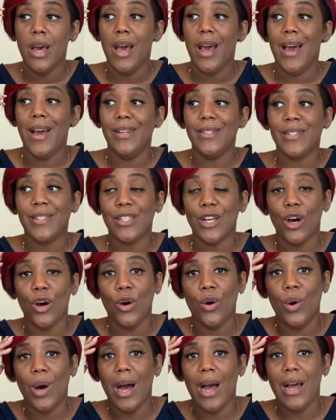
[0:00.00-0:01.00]
And
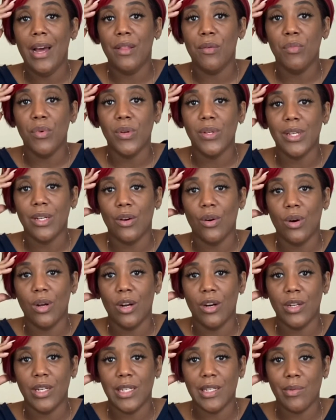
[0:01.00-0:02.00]
so I had the music going
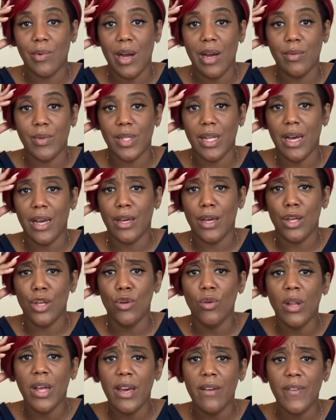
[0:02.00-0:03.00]
on, and Sarai was like,
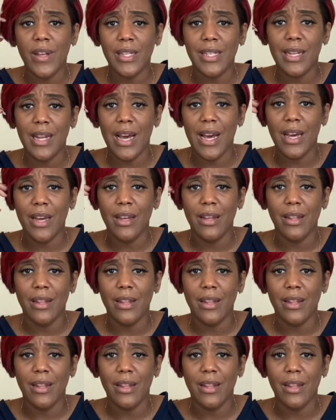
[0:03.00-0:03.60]
"You leaving today?